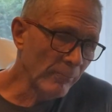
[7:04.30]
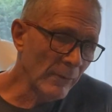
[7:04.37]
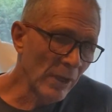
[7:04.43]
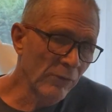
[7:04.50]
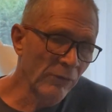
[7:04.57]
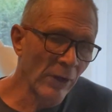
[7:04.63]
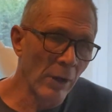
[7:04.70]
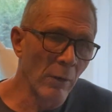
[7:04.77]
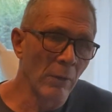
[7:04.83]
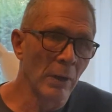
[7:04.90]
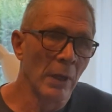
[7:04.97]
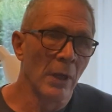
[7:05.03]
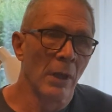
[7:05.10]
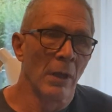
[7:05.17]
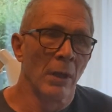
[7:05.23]
So
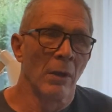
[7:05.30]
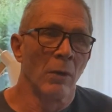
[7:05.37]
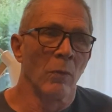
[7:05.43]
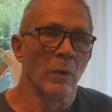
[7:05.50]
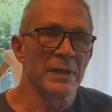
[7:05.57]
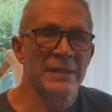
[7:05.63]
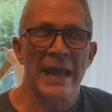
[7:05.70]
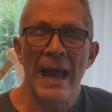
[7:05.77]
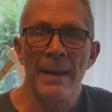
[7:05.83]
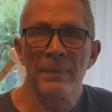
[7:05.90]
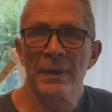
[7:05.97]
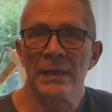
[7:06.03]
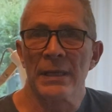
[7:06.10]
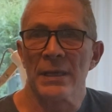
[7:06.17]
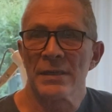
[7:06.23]
what's
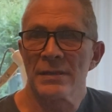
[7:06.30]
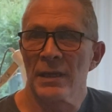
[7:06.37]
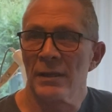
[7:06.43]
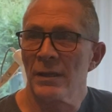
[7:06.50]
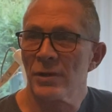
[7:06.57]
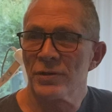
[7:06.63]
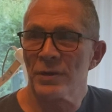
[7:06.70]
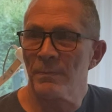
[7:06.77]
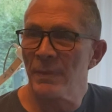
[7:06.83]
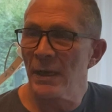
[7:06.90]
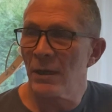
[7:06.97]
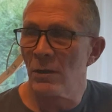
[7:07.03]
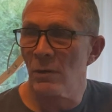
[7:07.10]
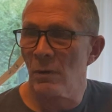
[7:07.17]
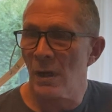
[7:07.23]
happened is, and there's a
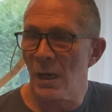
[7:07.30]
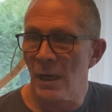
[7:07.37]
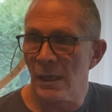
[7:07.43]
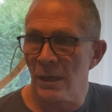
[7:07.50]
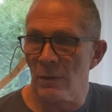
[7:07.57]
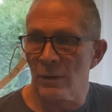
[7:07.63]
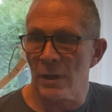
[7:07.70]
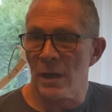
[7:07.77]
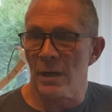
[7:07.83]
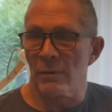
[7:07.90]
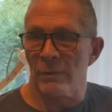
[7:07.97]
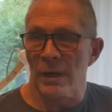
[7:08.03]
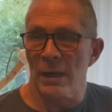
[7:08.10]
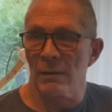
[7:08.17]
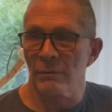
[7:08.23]
big hoo-ha going on
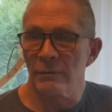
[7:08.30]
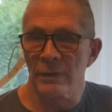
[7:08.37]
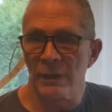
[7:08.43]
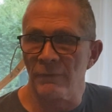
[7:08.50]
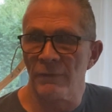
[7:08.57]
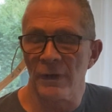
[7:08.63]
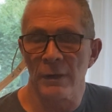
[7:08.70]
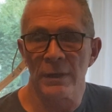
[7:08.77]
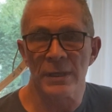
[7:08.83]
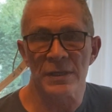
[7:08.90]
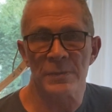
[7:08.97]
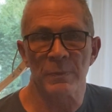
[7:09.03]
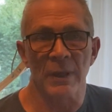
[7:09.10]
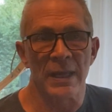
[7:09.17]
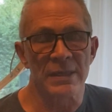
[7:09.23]
around in various
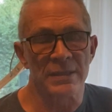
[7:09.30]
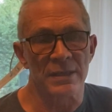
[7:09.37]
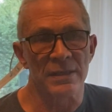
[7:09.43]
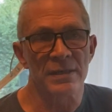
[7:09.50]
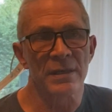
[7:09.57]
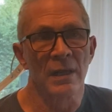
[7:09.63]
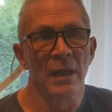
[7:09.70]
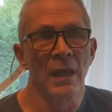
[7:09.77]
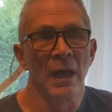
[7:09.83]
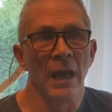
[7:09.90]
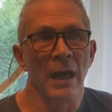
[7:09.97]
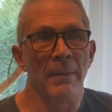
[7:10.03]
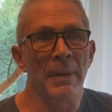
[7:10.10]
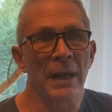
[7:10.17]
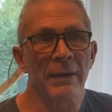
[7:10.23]
places
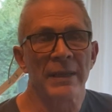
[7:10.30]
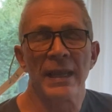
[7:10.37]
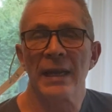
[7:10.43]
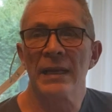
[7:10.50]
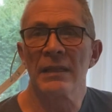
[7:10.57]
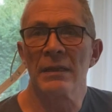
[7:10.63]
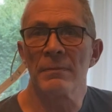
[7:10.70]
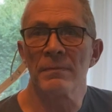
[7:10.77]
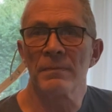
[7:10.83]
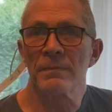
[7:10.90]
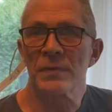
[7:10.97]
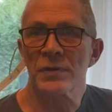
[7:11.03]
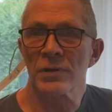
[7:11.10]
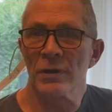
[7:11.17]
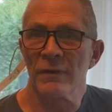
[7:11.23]
about getting them
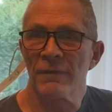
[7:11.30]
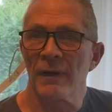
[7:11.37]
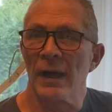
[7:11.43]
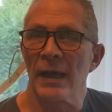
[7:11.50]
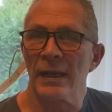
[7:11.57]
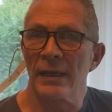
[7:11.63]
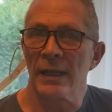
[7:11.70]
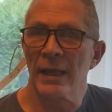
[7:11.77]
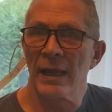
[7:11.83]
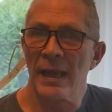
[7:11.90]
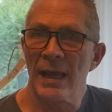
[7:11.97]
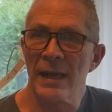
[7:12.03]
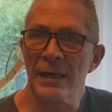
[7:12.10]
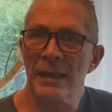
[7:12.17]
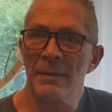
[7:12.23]
certified,
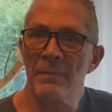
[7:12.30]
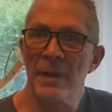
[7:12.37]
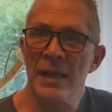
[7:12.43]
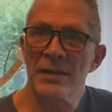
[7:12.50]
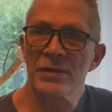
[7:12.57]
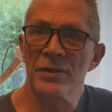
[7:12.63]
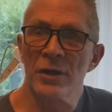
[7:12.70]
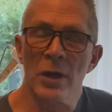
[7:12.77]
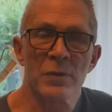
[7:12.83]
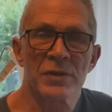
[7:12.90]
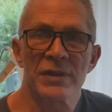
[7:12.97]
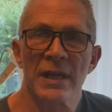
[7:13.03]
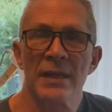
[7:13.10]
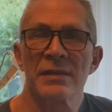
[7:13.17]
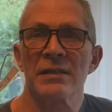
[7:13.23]
and it makes no
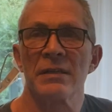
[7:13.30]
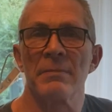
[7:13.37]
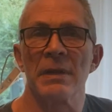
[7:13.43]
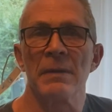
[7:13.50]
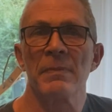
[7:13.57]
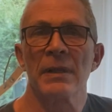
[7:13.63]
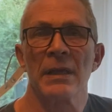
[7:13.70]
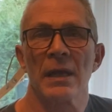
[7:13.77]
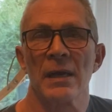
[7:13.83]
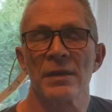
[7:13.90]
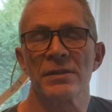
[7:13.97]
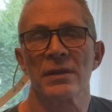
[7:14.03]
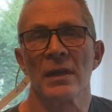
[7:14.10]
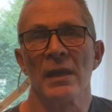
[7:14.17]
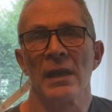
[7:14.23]
sense to me
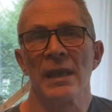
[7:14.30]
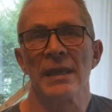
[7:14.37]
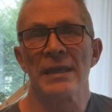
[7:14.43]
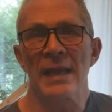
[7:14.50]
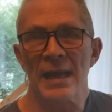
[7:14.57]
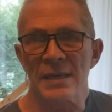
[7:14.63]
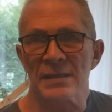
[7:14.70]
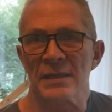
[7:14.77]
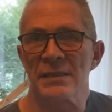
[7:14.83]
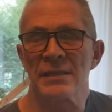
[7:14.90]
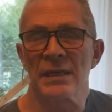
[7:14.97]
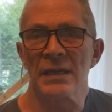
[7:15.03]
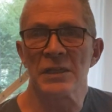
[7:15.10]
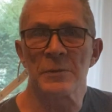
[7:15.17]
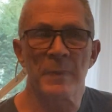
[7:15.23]
because yes, it's
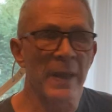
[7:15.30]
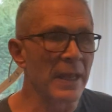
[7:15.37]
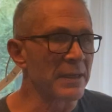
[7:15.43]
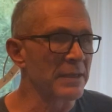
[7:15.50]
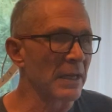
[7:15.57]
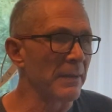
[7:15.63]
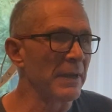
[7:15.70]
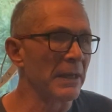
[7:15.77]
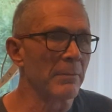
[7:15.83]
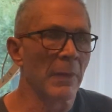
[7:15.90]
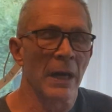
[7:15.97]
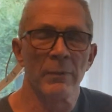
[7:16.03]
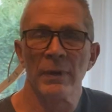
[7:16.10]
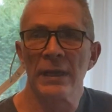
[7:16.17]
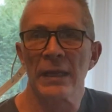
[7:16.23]
an expense. I mean,
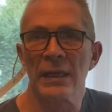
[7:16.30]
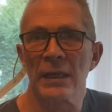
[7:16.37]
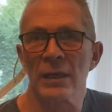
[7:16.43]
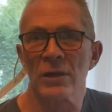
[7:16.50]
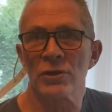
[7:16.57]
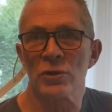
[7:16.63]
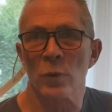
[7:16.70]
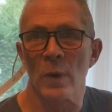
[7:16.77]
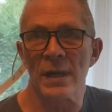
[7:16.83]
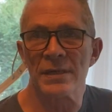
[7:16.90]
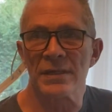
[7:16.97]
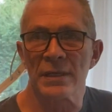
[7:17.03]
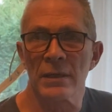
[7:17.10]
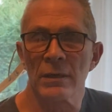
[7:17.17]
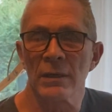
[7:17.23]
my rigging gear
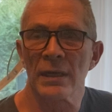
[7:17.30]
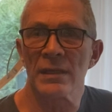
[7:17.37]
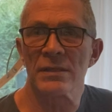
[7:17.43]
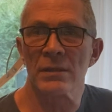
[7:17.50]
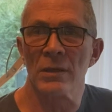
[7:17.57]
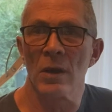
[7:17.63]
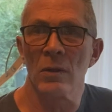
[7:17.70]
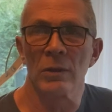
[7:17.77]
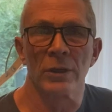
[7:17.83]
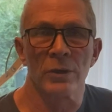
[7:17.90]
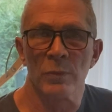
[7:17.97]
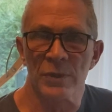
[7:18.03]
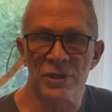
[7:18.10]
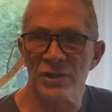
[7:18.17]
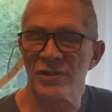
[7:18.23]
twice a year gets lowered,
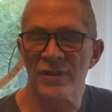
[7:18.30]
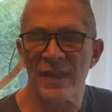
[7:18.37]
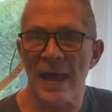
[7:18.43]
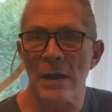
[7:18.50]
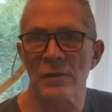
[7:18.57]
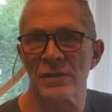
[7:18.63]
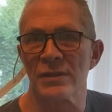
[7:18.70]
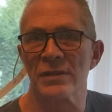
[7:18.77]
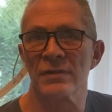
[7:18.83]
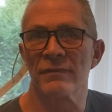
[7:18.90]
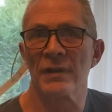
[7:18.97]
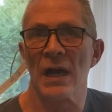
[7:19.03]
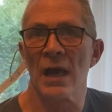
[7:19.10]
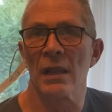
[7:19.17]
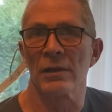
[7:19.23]
which is thousands of
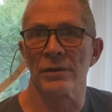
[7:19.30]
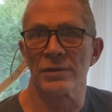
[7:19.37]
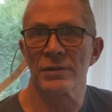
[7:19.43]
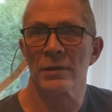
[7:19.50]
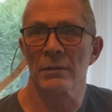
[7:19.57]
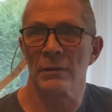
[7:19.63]
dollars.